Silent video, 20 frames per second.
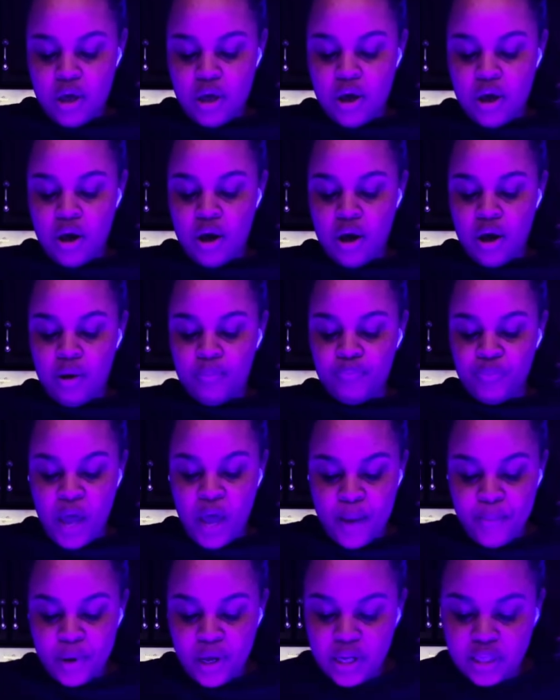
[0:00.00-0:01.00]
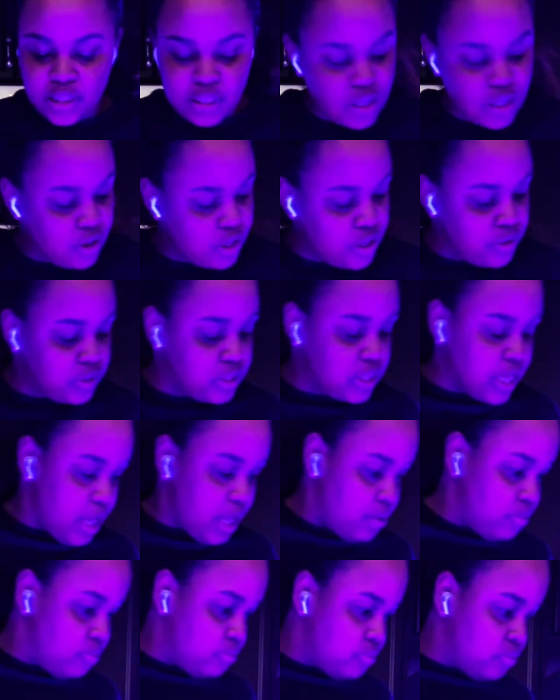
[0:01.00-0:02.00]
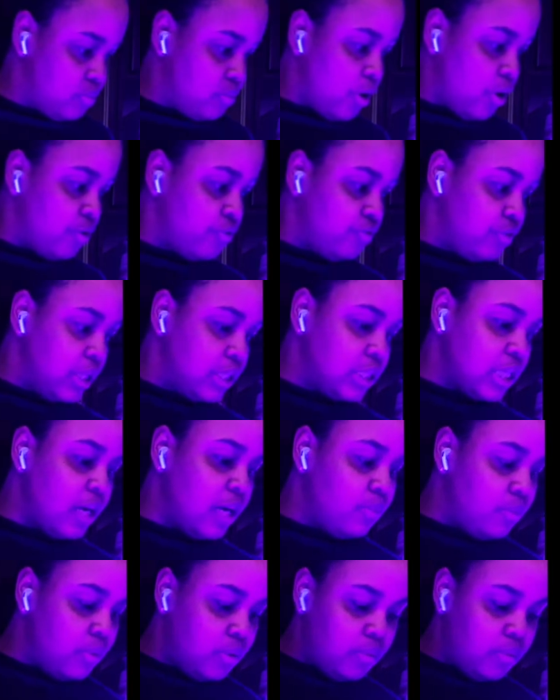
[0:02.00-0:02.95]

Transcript: I'm gonna still use tape. Hopefully tape will